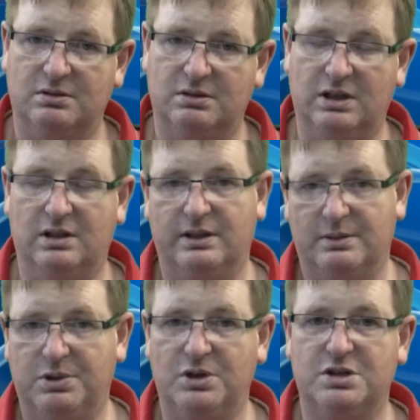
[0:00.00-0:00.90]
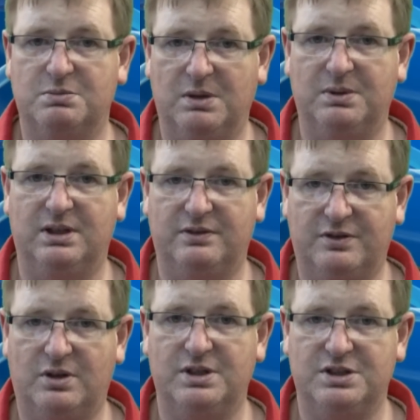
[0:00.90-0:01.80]
Well, at a push, maybe they had
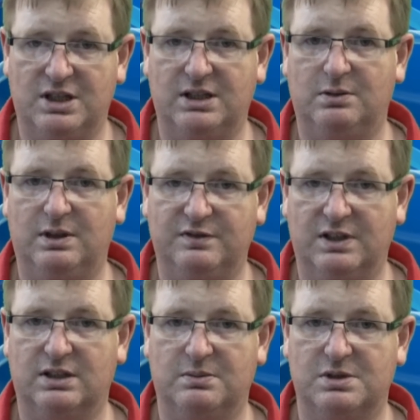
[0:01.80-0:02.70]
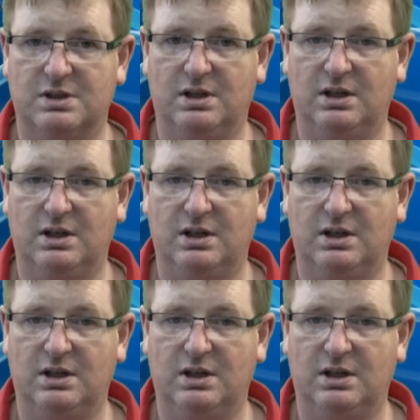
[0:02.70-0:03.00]
40 genuine victims.